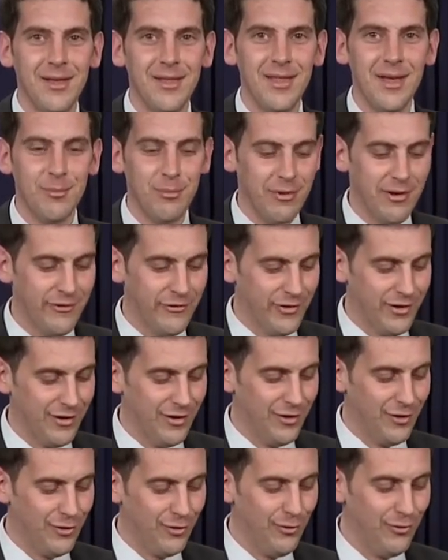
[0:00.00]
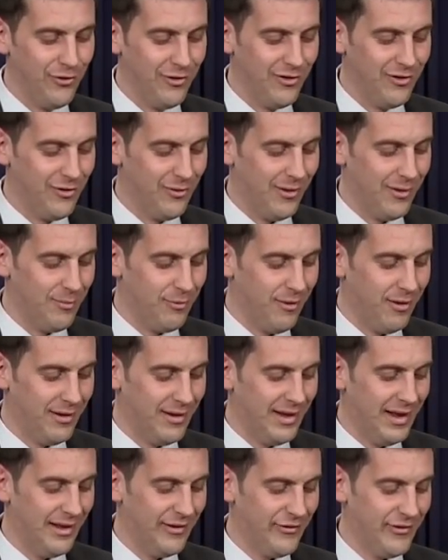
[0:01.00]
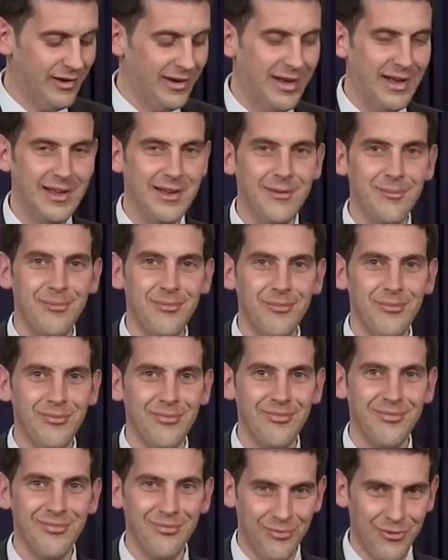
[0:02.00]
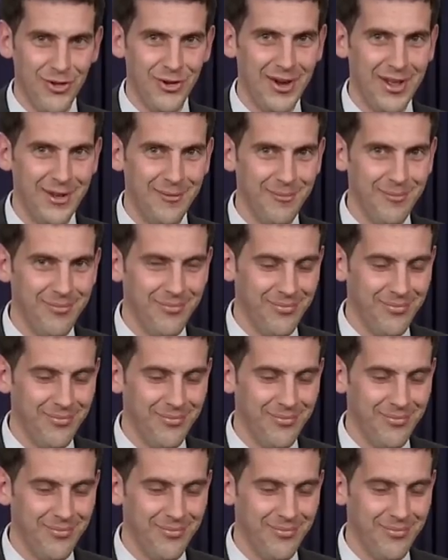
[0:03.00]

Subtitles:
That brings a conclusion to our broadcast tonight. Good night.